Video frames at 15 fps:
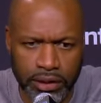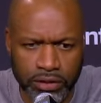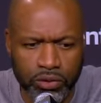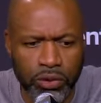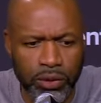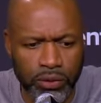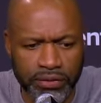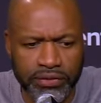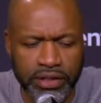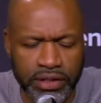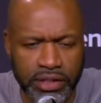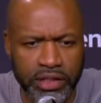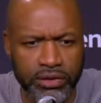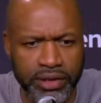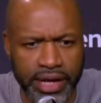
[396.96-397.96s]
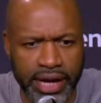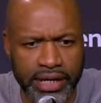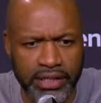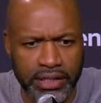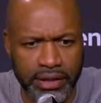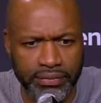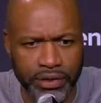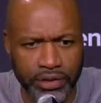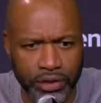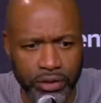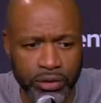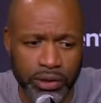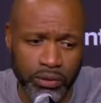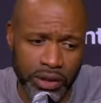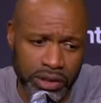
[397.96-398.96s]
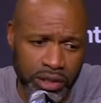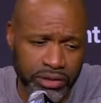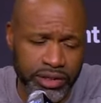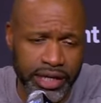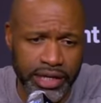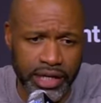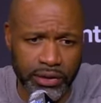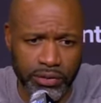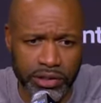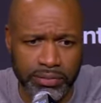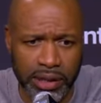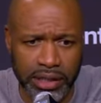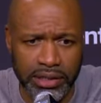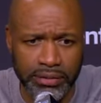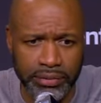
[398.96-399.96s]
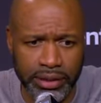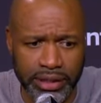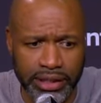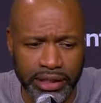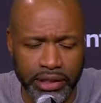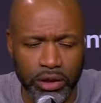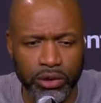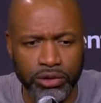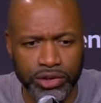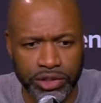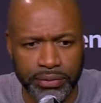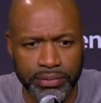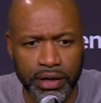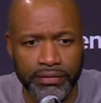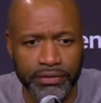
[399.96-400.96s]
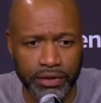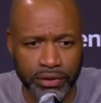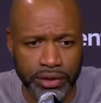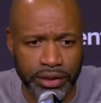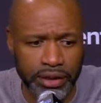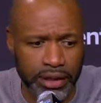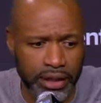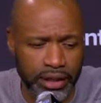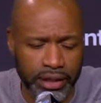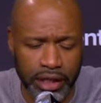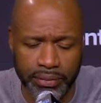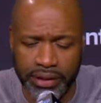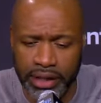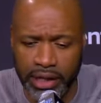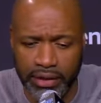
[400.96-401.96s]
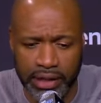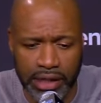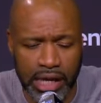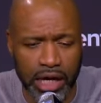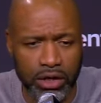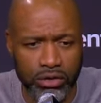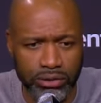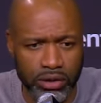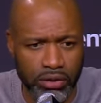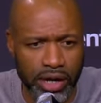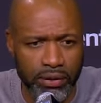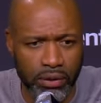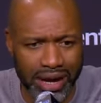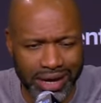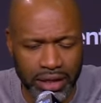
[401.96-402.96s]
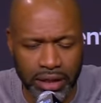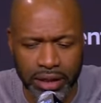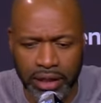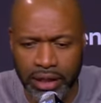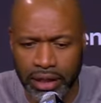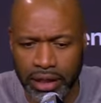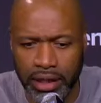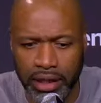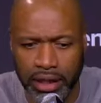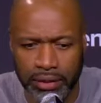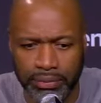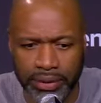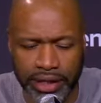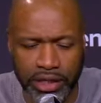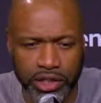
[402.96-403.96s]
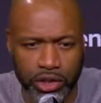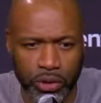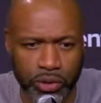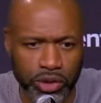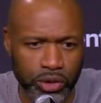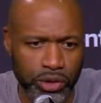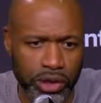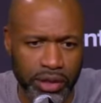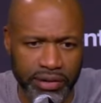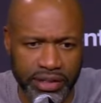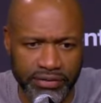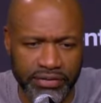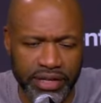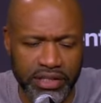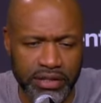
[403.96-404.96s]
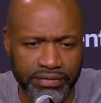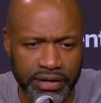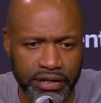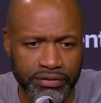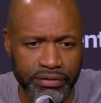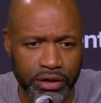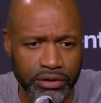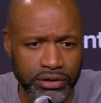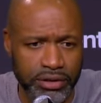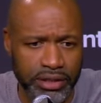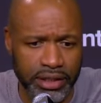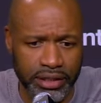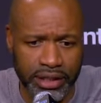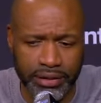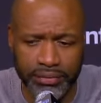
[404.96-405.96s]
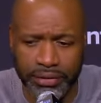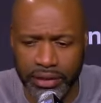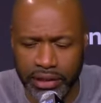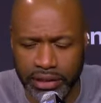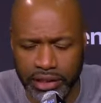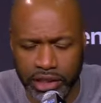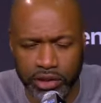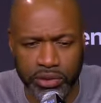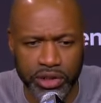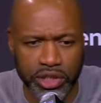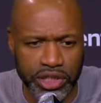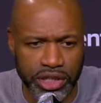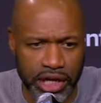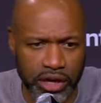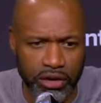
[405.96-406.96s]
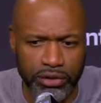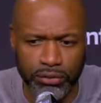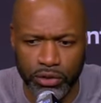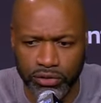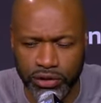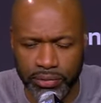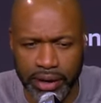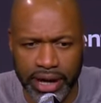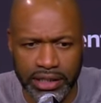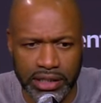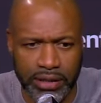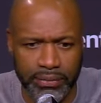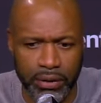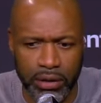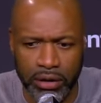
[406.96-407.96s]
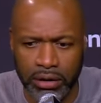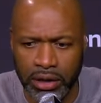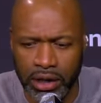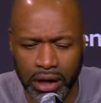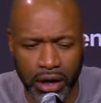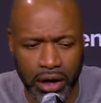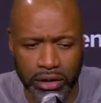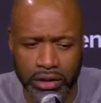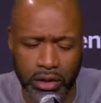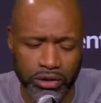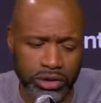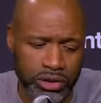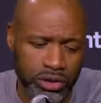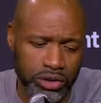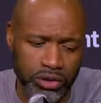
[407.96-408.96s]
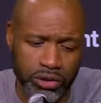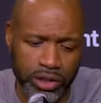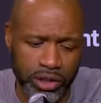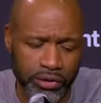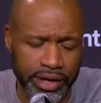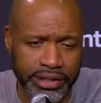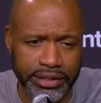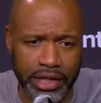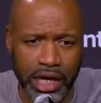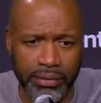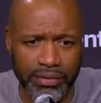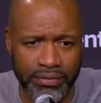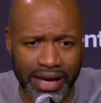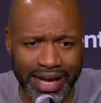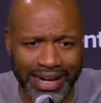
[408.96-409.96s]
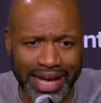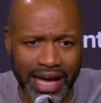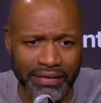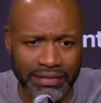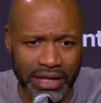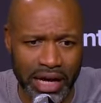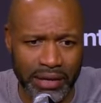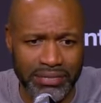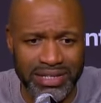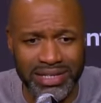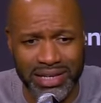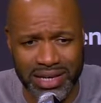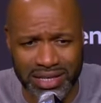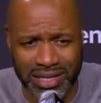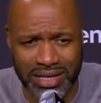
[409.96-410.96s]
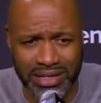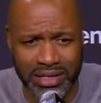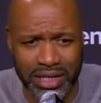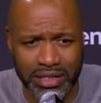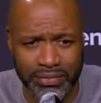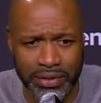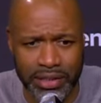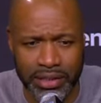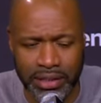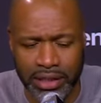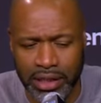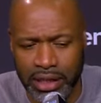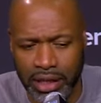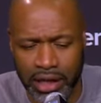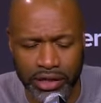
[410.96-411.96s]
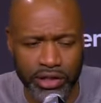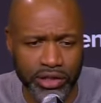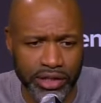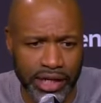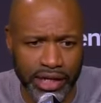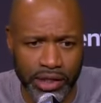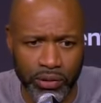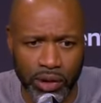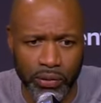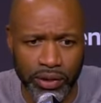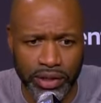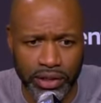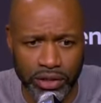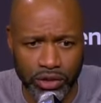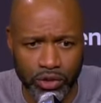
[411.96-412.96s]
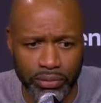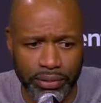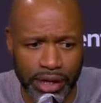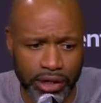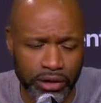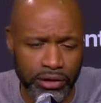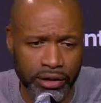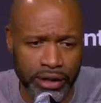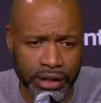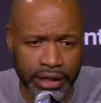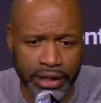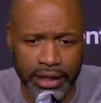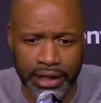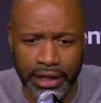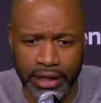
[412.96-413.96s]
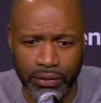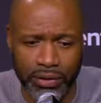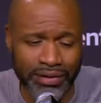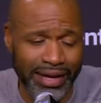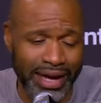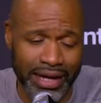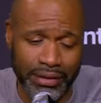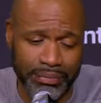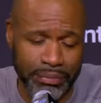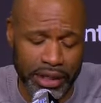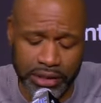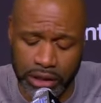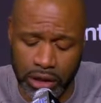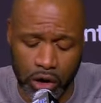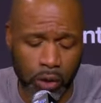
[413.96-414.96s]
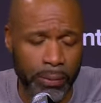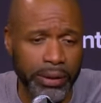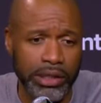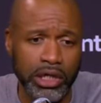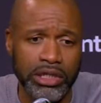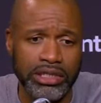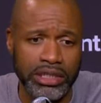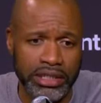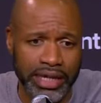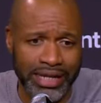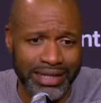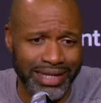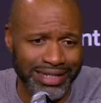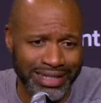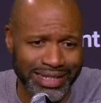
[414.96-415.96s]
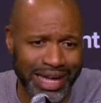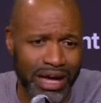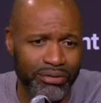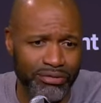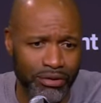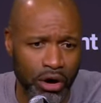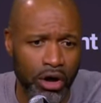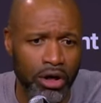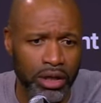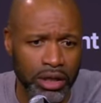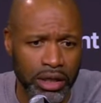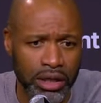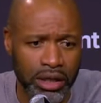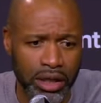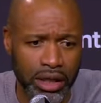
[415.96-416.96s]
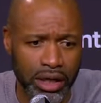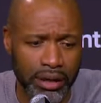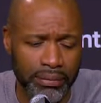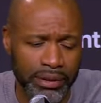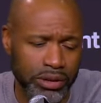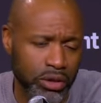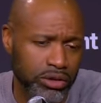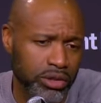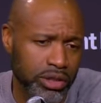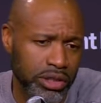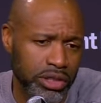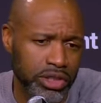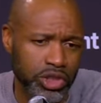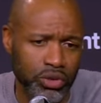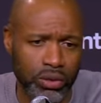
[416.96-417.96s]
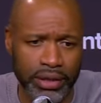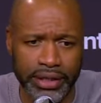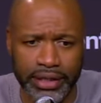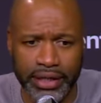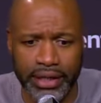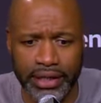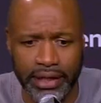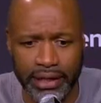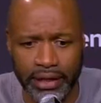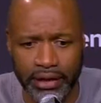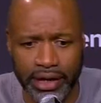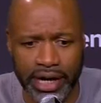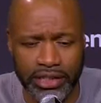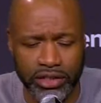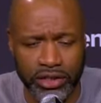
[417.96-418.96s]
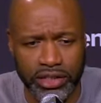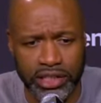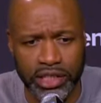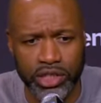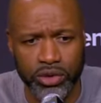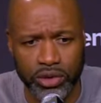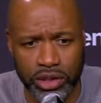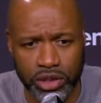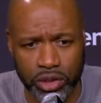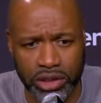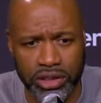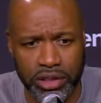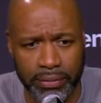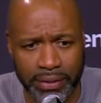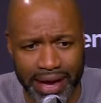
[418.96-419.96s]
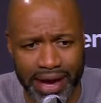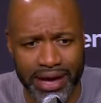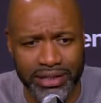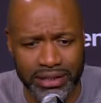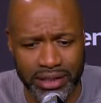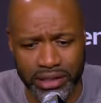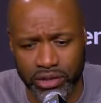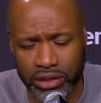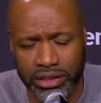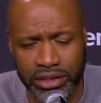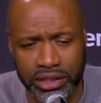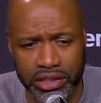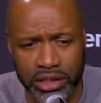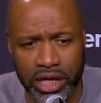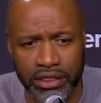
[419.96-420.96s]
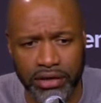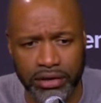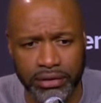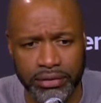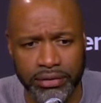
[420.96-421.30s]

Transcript: It's what we've continued to ask them to do and what they're taking responsibility and ownership of doing. Coming out of the locker room the right way, making sure we're doing it on the defensive end first, and then continuing to share and move the basketball. Our coaches are doing a great job of, at halftime, seeing the adjustments, understanding what we can do better. We've got a bunch of open looks tonight that did not fall, but those are the looks you want to get, and our guys are continuing to trust the past and trust each other.